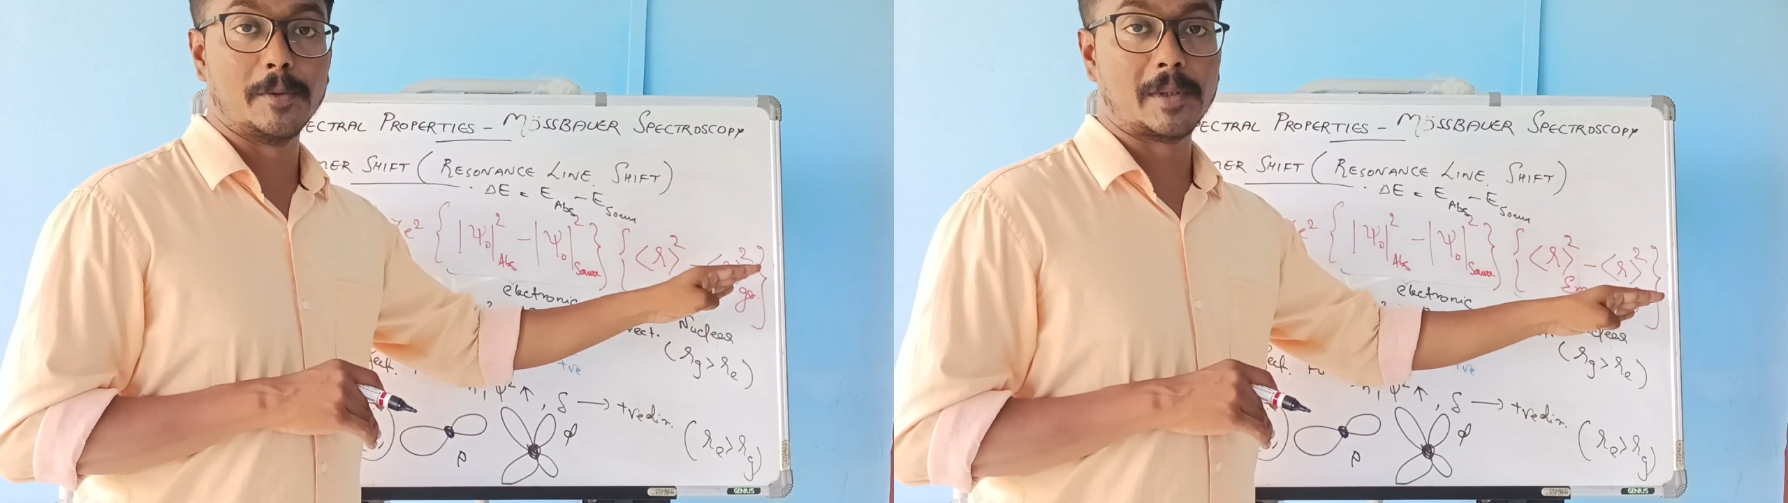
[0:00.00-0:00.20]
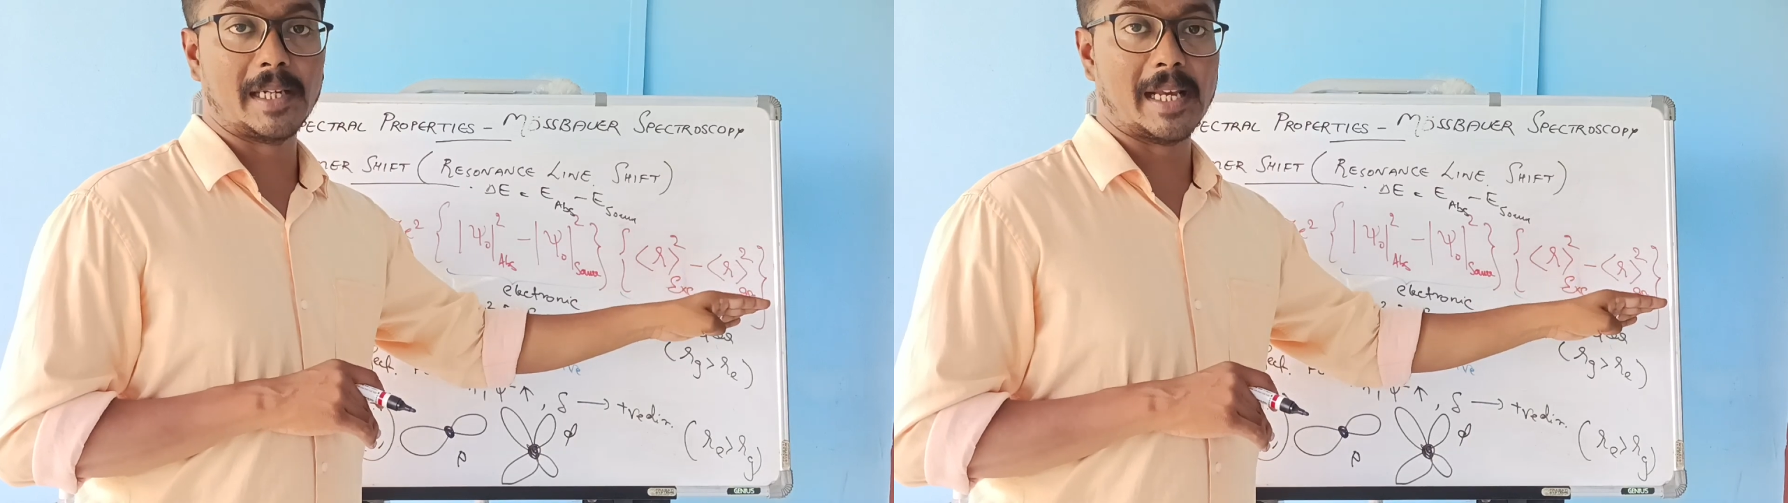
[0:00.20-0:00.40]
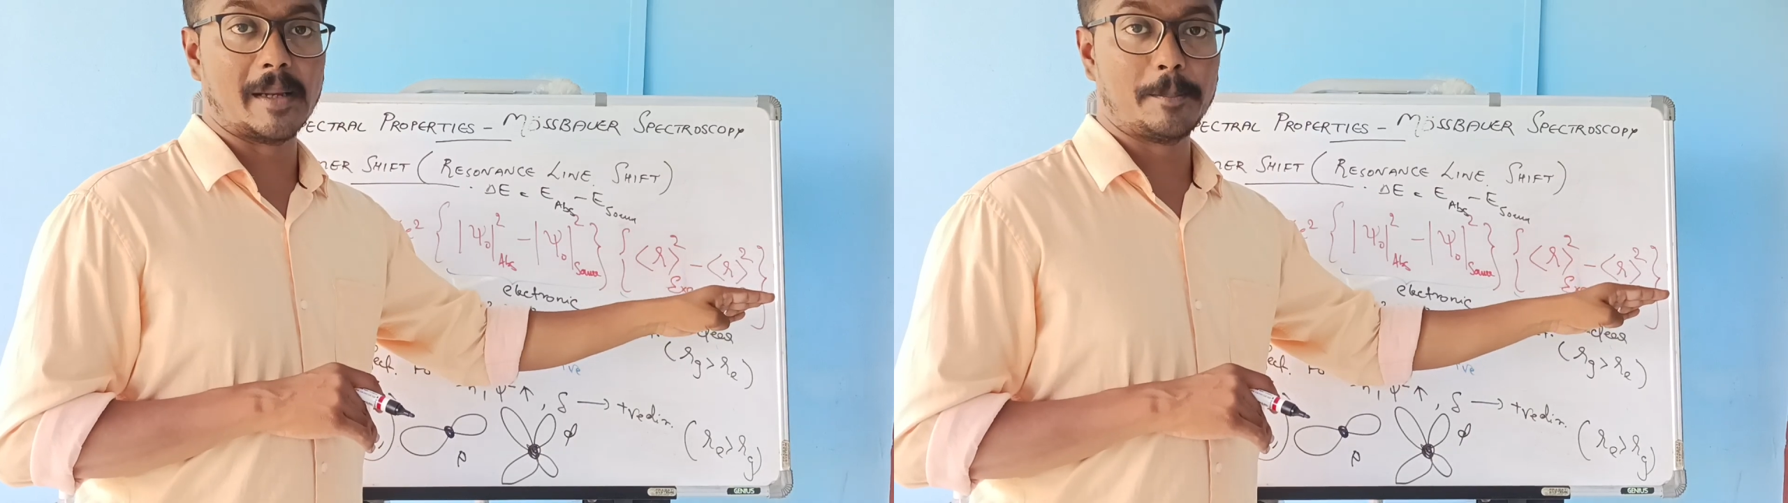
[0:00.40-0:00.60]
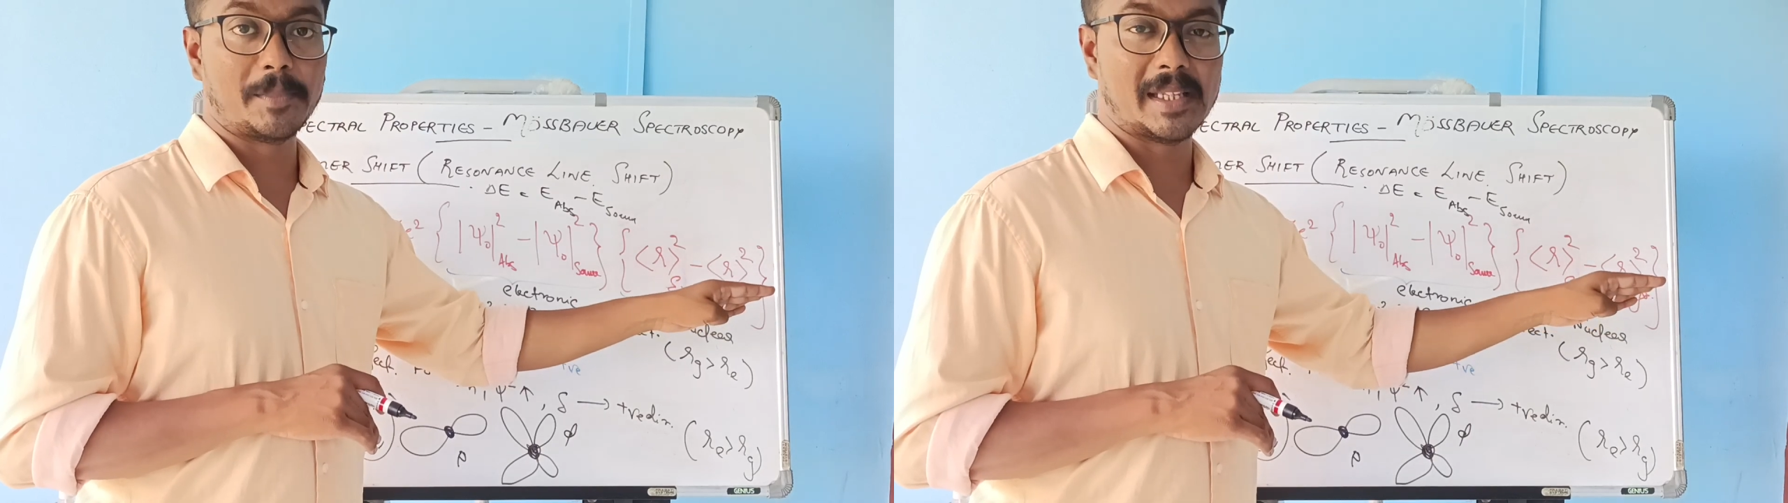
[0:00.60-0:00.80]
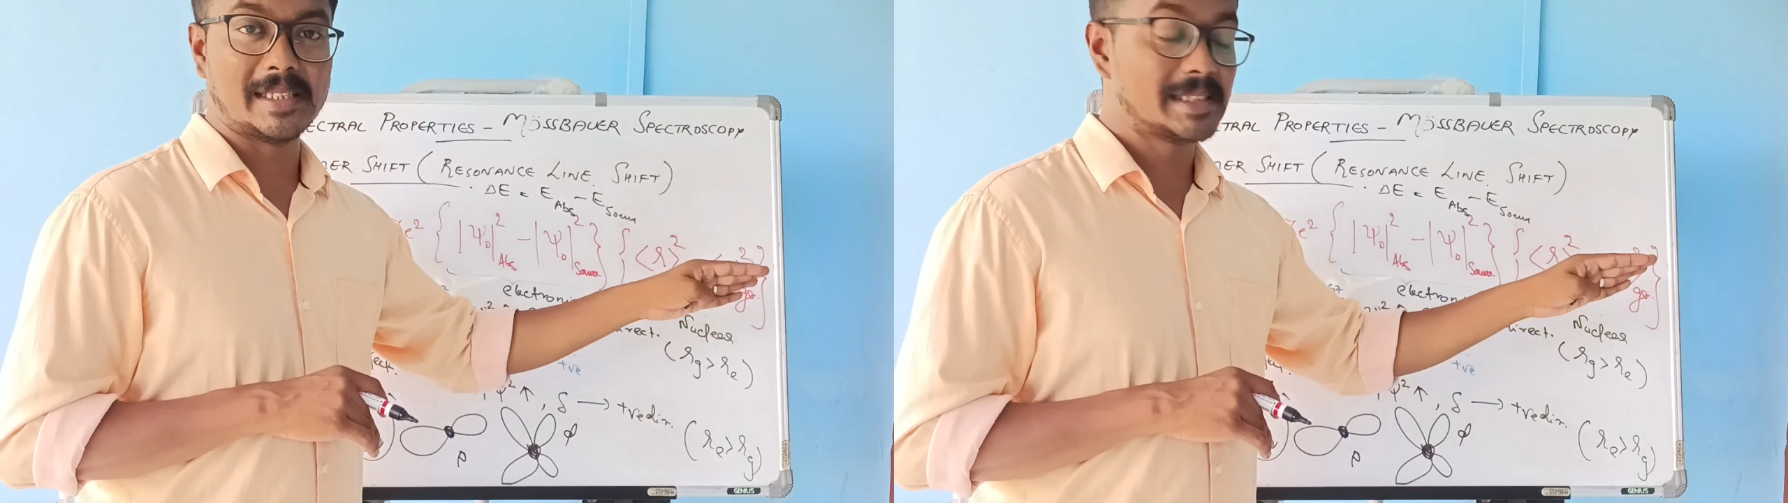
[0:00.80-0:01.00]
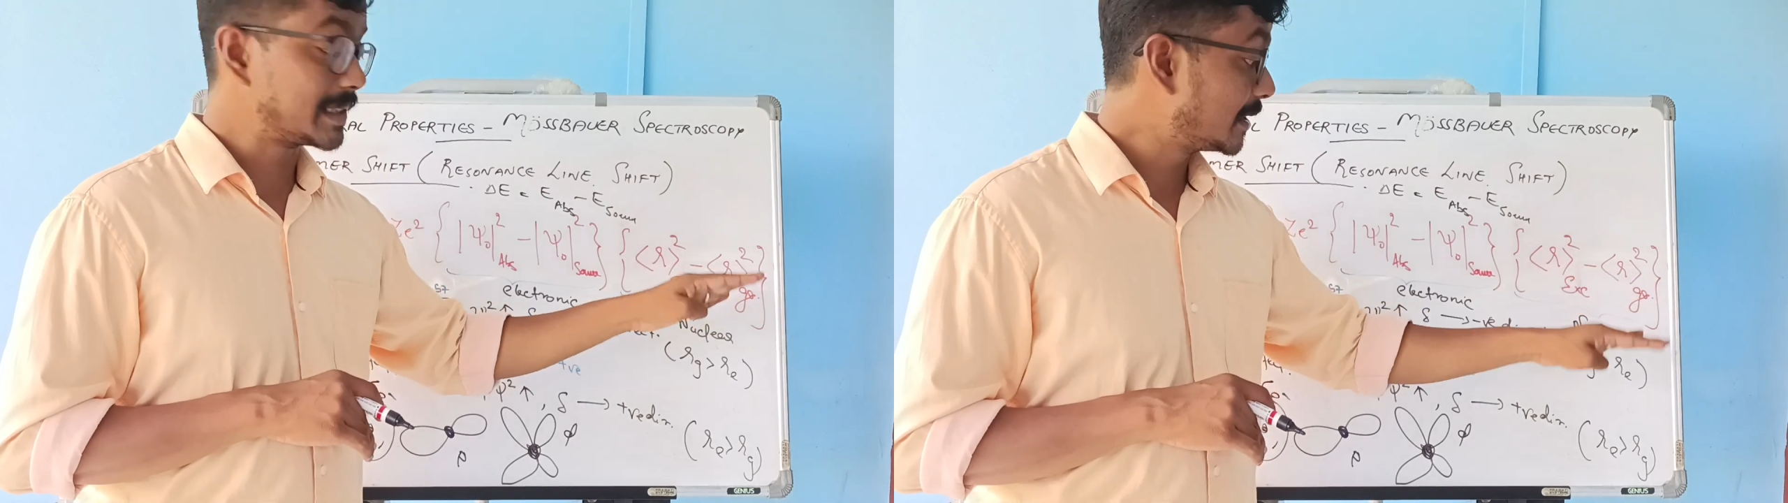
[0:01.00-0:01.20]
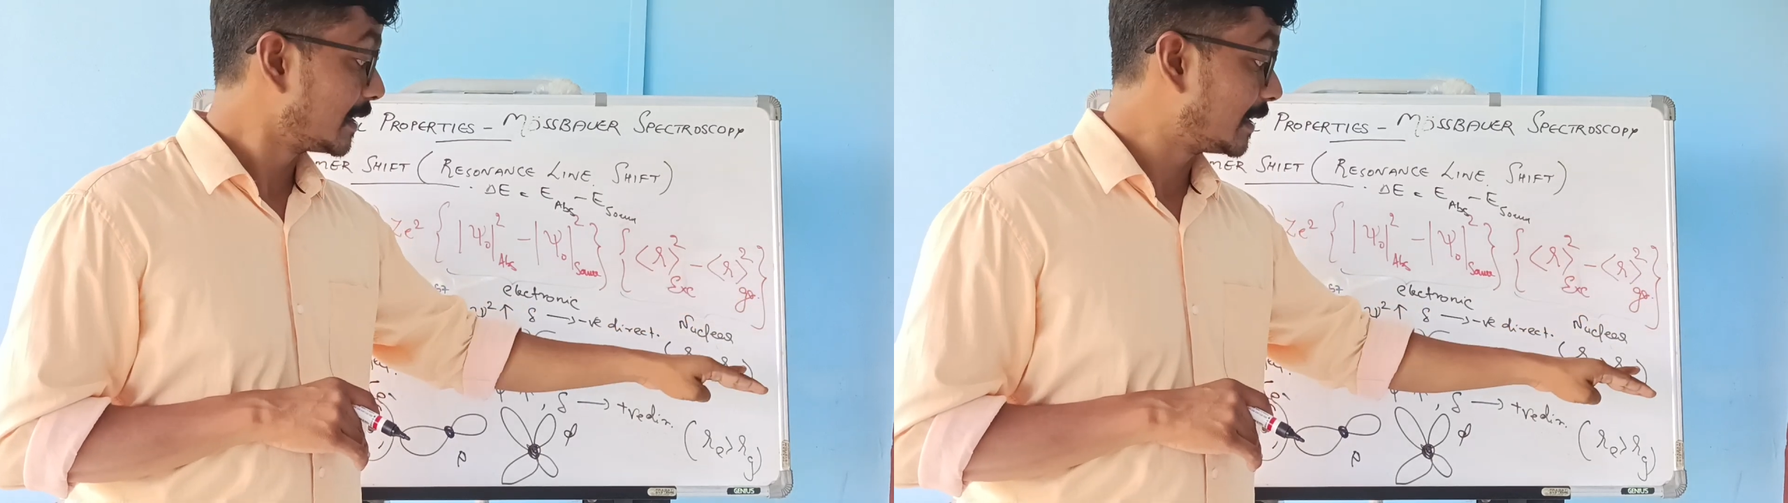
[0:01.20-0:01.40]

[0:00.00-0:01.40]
nuclei is